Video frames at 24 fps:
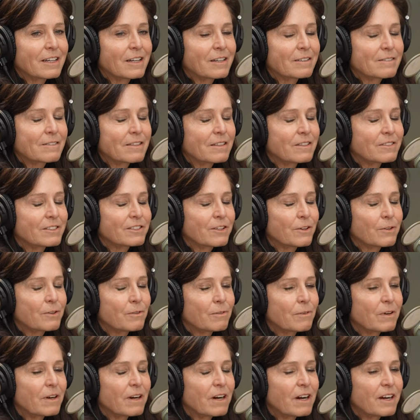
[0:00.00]
I,
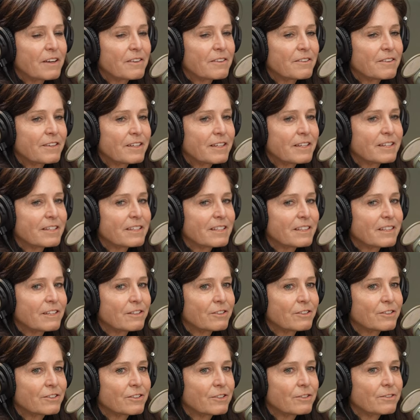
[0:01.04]
so I think
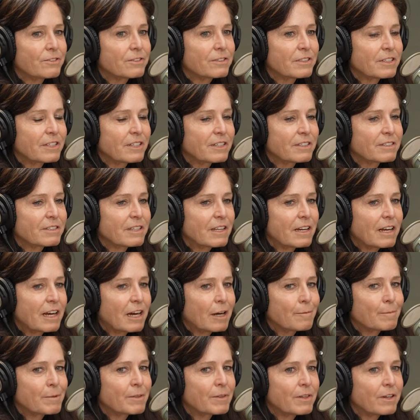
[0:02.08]
there's two things that
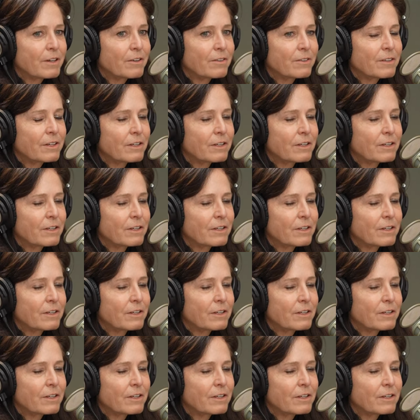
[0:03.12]
happen there.